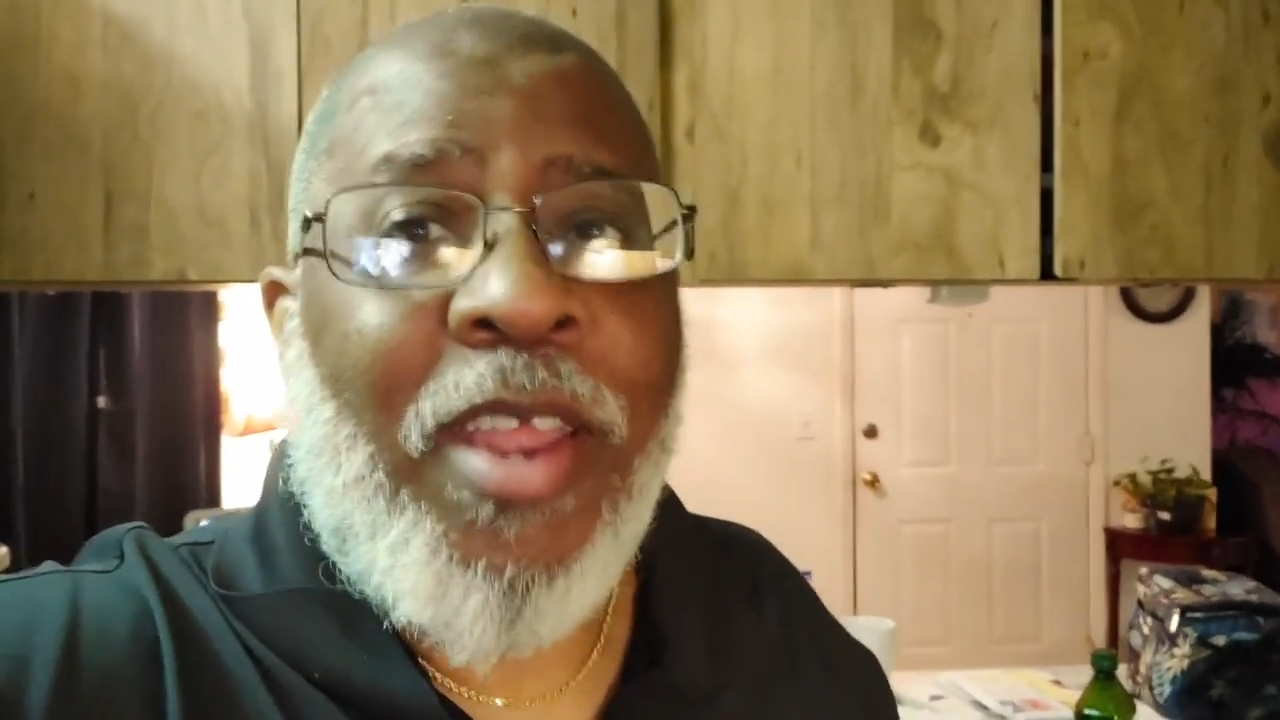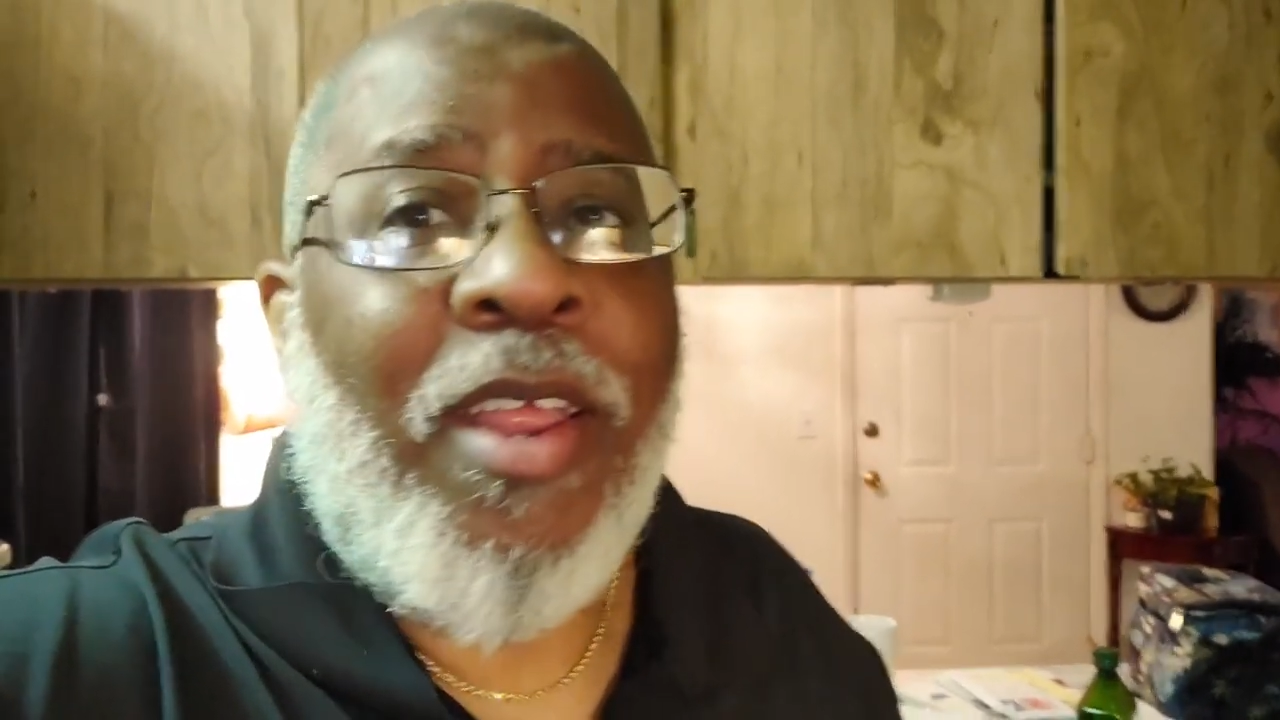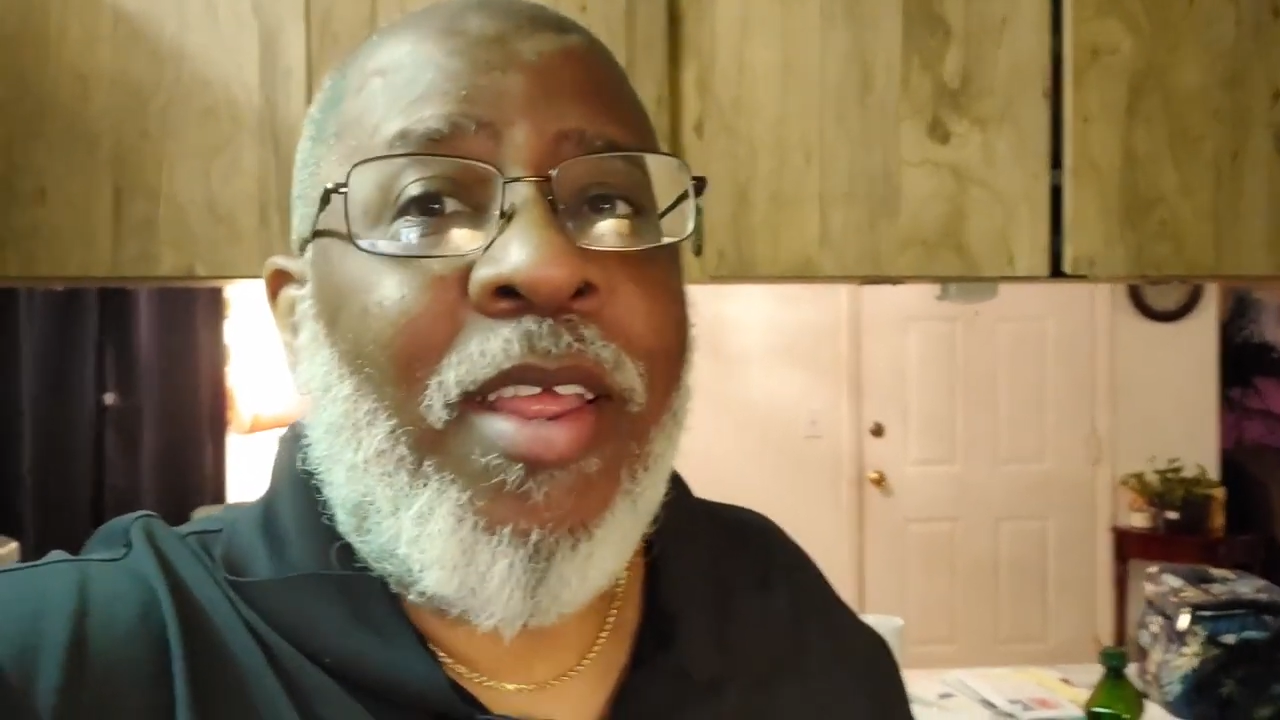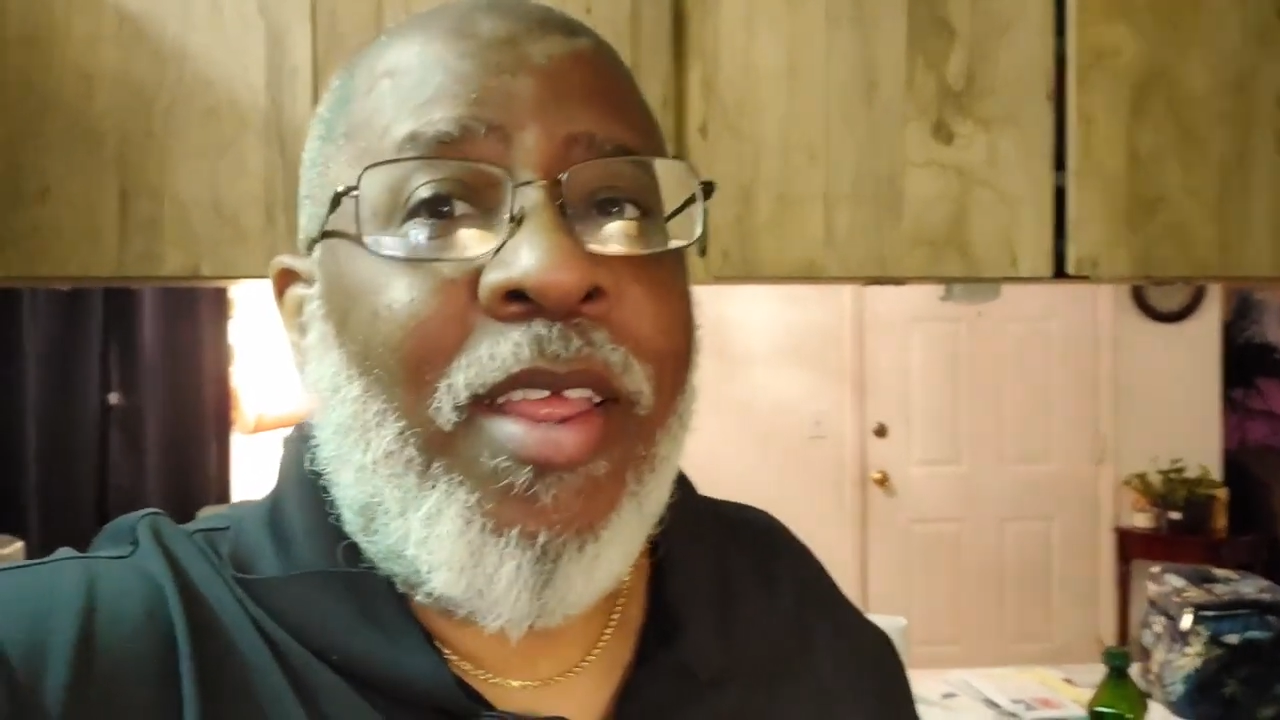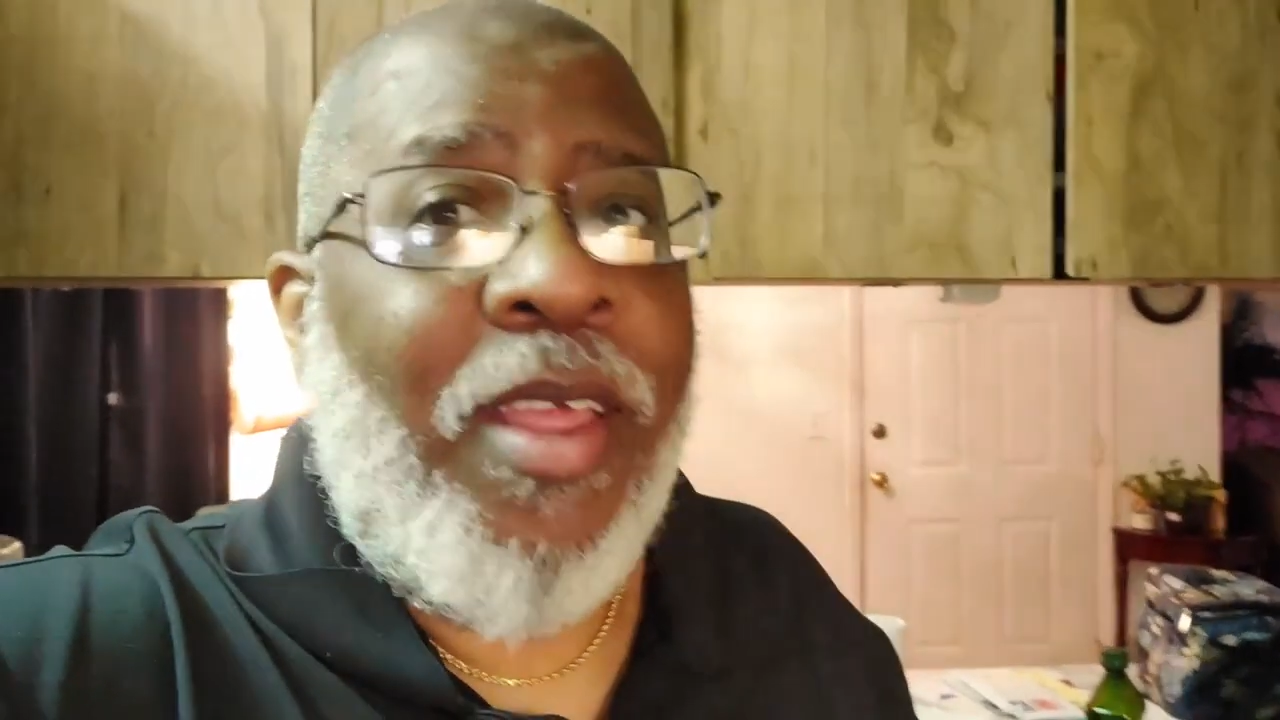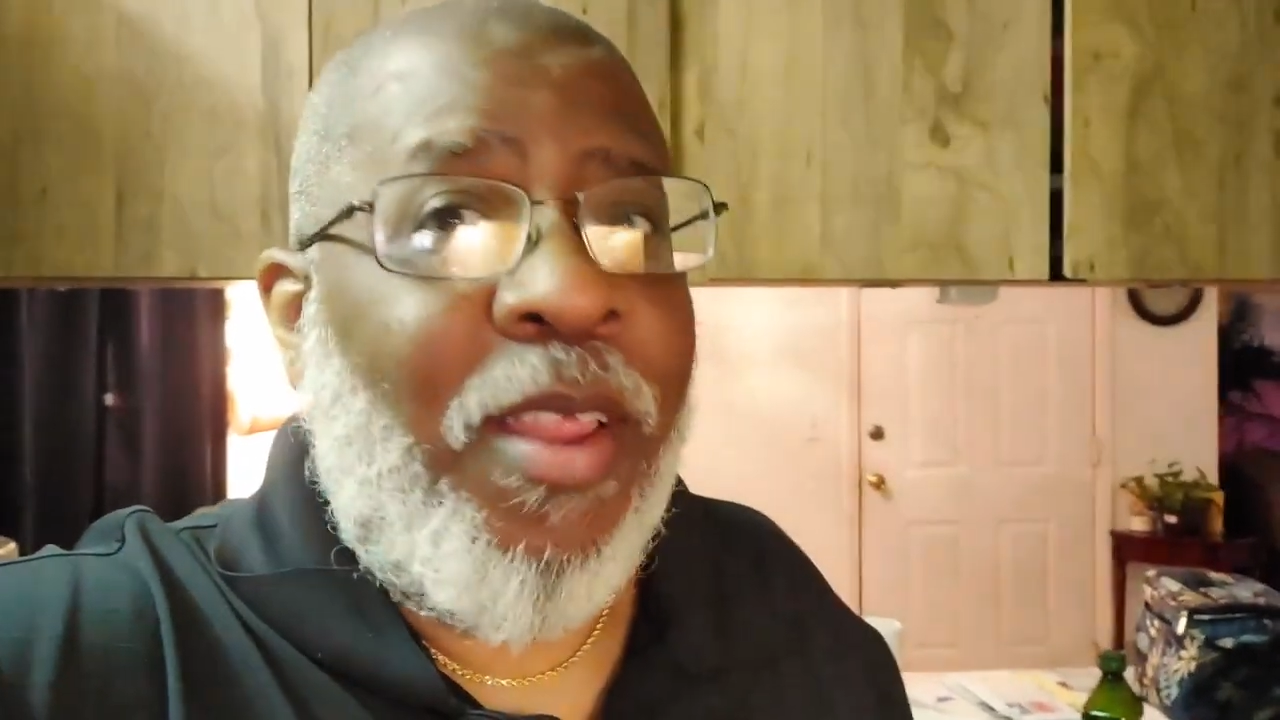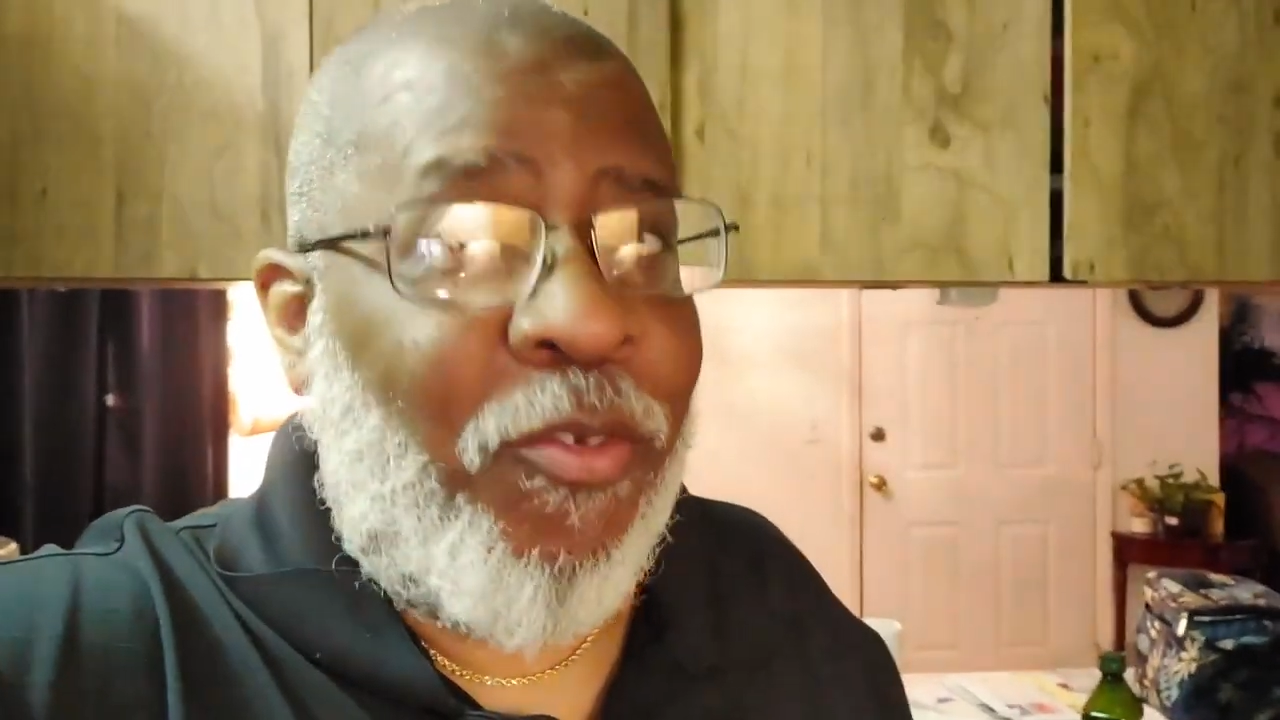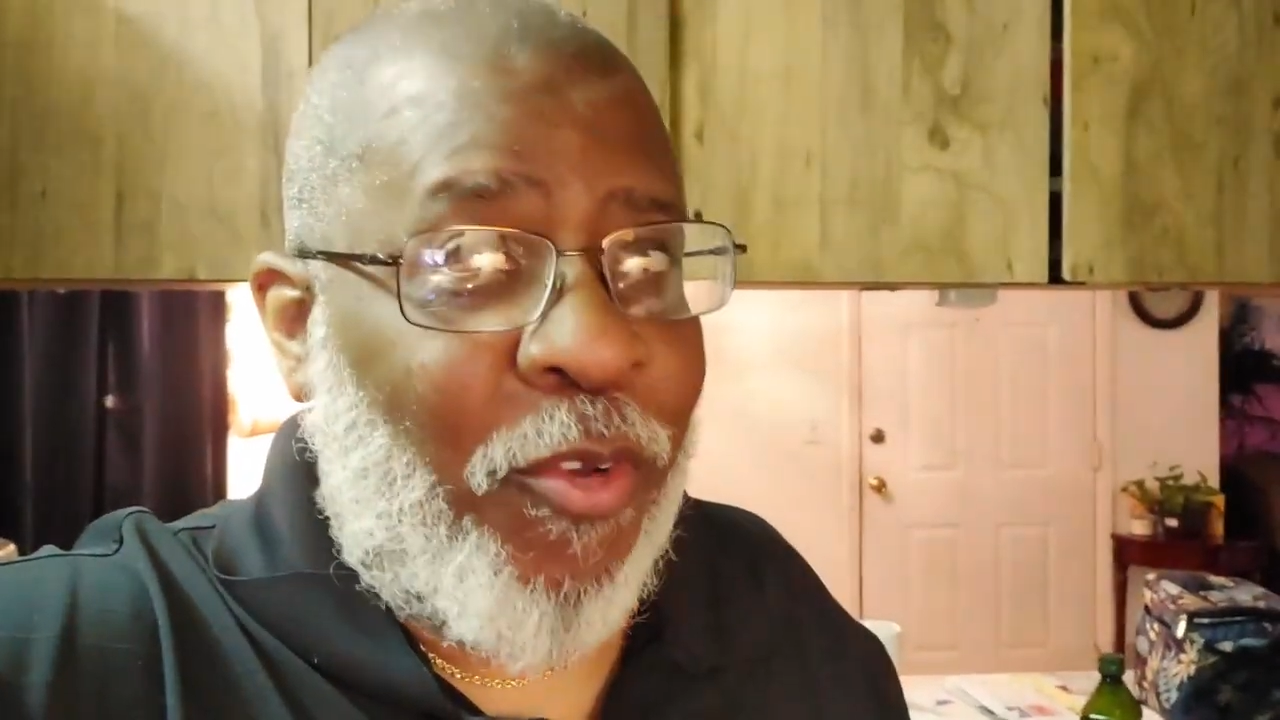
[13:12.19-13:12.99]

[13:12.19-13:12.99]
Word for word: It was